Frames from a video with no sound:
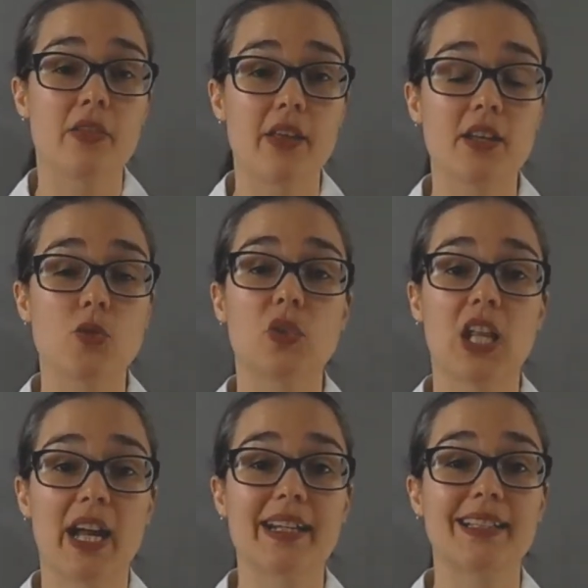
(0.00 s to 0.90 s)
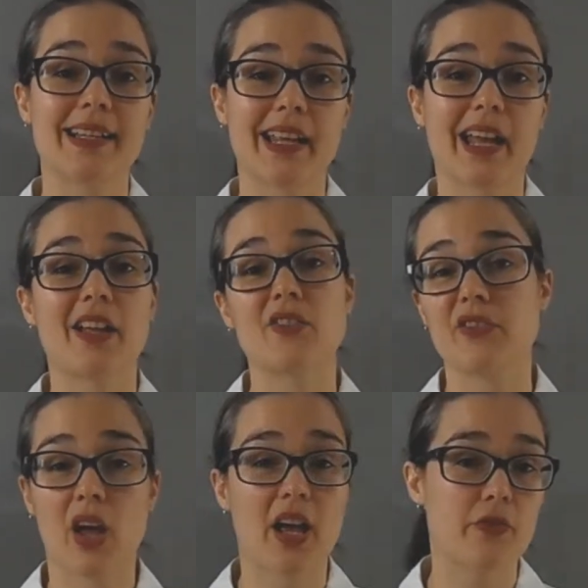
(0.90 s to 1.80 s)
then you will likely get
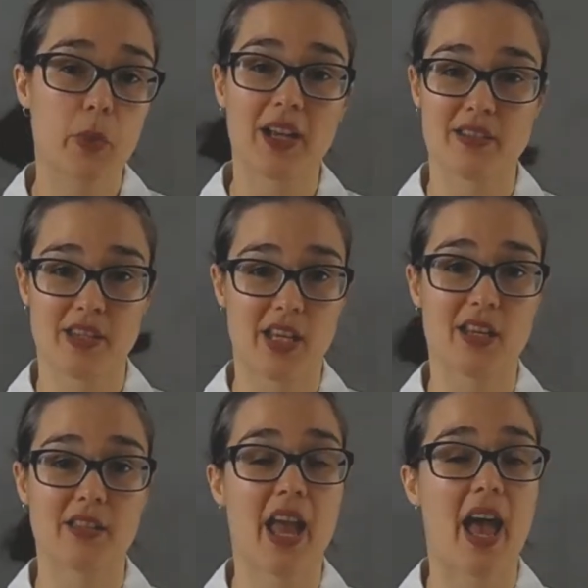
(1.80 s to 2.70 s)
5+ years